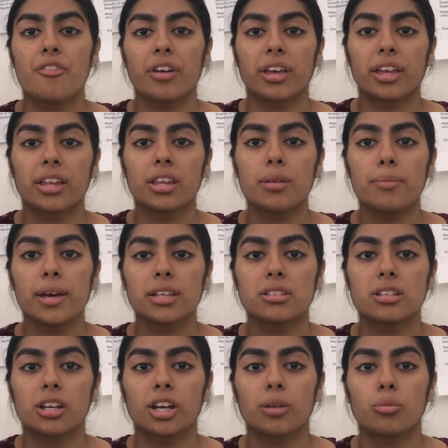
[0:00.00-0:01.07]

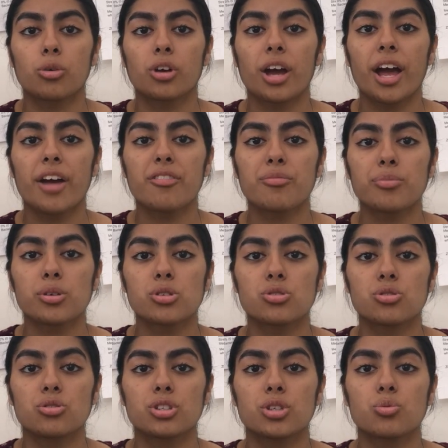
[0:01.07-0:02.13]
Faecalibacterium, or F.
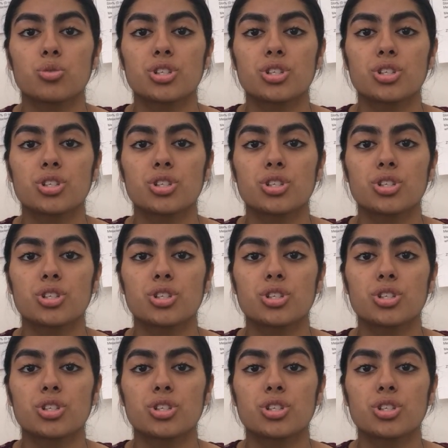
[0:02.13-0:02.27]
presunti,